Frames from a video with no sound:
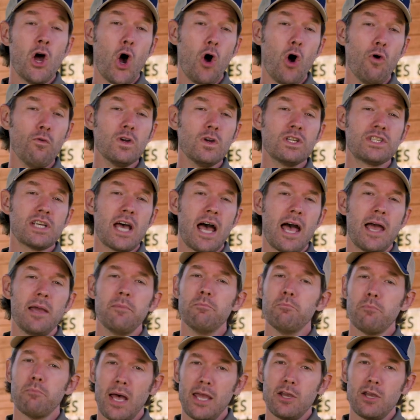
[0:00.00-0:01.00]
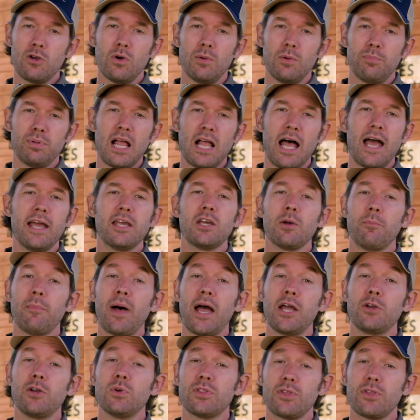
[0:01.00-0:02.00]
Over time, MycoApply,
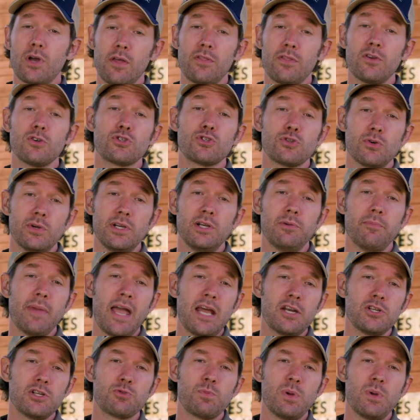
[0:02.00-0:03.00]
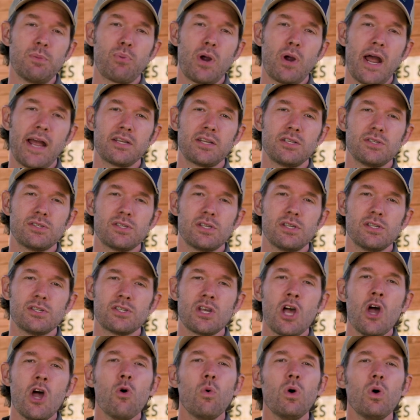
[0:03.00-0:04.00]
combined with other soil management practices,
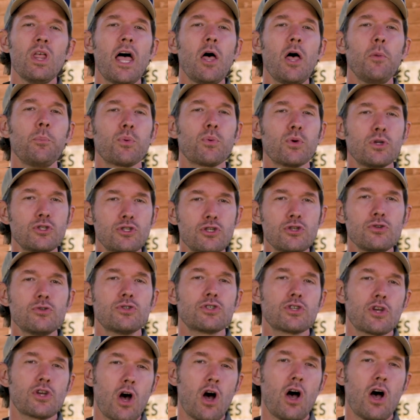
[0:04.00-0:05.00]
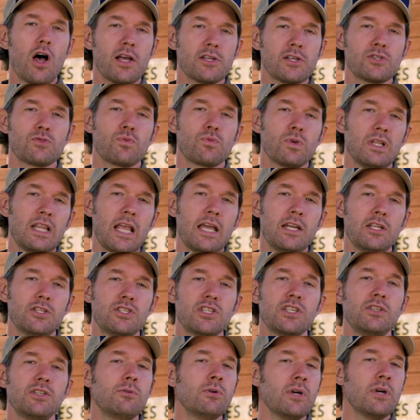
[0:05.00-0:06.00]
will help reduce costs related
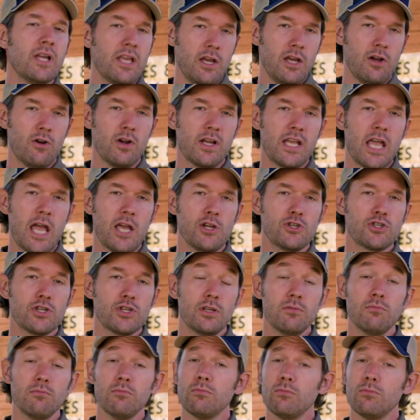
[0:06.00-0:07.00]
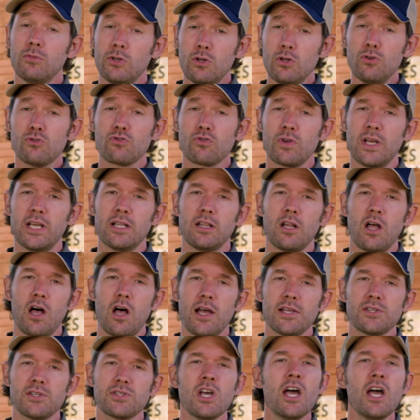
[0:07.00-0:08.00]
to irrigation, nutrient
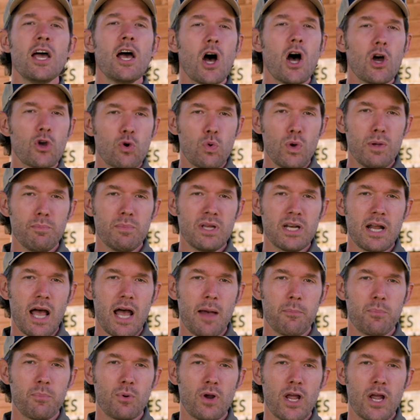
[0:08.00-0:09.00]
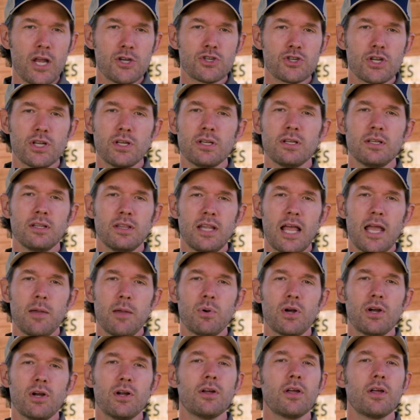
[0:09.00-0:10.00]
loss, equipment operation,
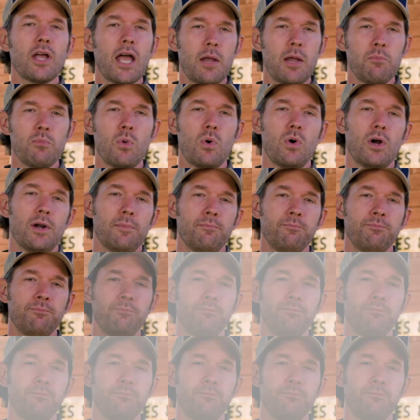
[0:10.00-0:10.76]
labor, and more.